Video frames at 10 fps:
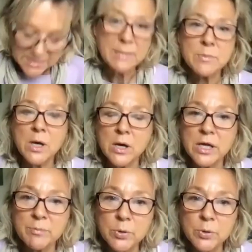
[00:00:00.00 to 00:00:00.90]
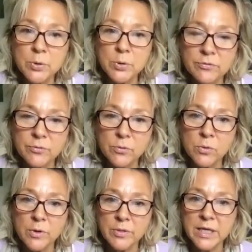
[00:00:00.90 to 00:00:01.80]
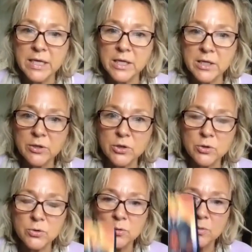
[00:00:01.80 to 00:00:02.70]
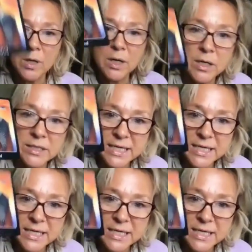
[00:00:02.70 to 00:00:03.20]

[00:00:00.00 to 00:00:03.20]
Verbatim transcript: Same card I pulled for the new uh,